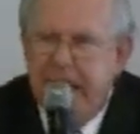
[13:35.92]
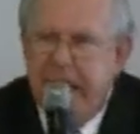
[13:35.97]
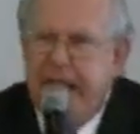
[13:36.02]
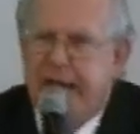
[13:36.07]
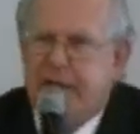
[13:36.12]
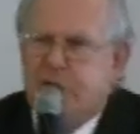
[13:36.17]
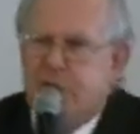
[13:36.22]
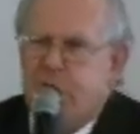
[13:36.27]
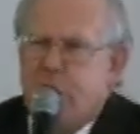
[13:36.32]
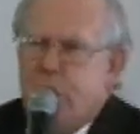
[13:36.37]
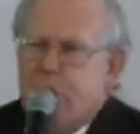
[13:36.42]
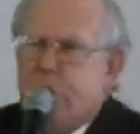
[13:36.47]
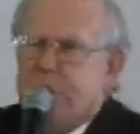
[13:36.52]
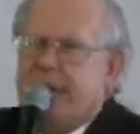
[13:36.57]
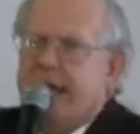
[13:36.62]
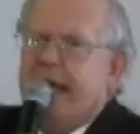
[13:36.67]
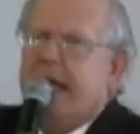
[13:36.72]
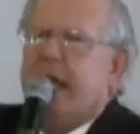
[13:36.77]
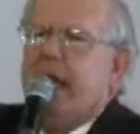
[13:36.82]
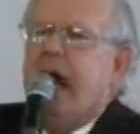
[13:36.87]
he's
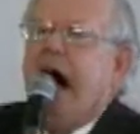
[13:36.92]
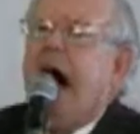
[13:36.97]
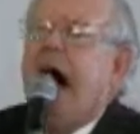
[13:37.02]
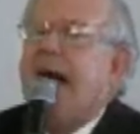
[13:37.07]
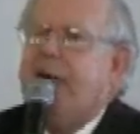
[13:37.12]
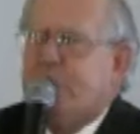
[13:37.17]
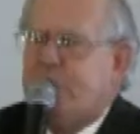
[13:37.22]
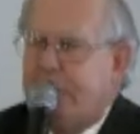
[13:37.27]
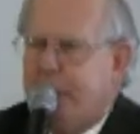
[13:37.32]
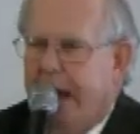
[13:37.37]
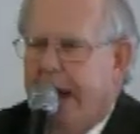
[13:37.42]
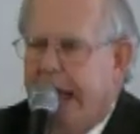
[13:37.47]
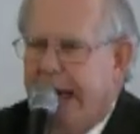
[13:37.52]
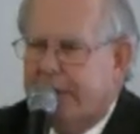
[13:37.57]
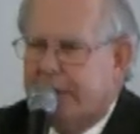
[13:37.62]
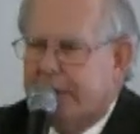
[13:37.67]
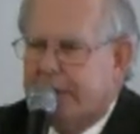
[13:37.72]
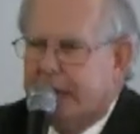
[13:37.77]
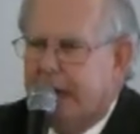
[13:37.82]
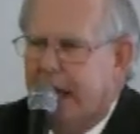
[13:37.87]
using
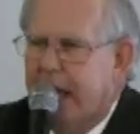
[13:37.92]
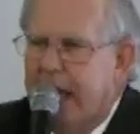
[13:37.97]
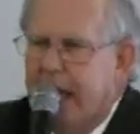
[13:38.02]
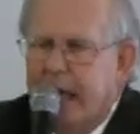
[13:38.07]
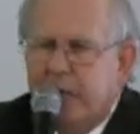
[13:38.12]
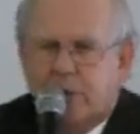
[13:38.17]
contrast uh,